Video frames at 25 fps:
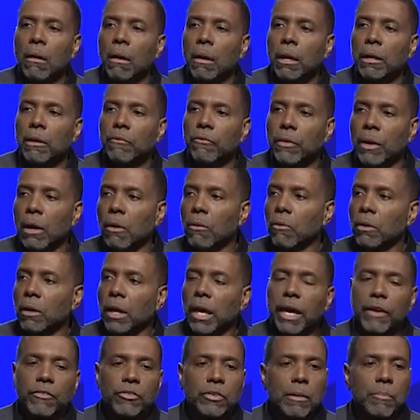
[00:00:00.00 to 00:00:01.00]
And if y'all want to
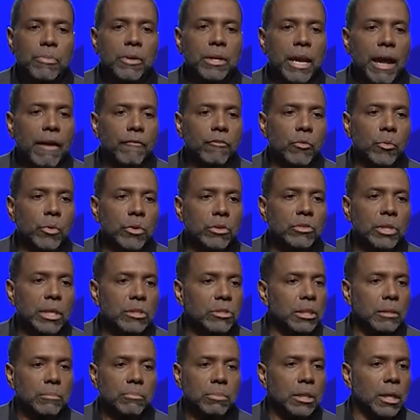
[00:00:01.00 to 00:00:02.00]
have something afterwards,
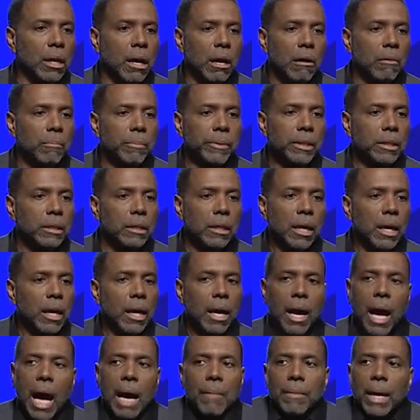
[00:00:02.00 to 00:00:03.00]
that's up to y'all. But
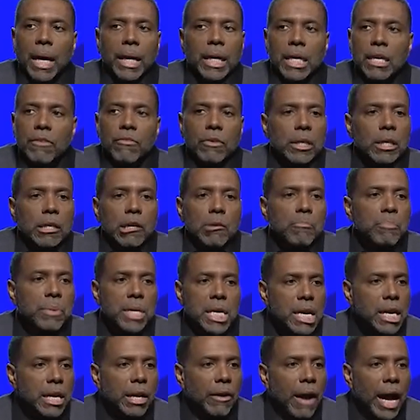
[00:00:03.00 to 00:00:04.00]
I'm not even going to be
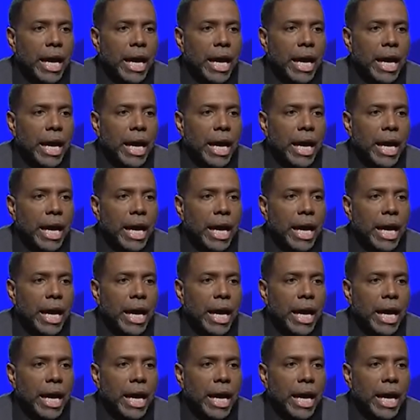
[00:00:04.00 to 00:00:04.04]
here.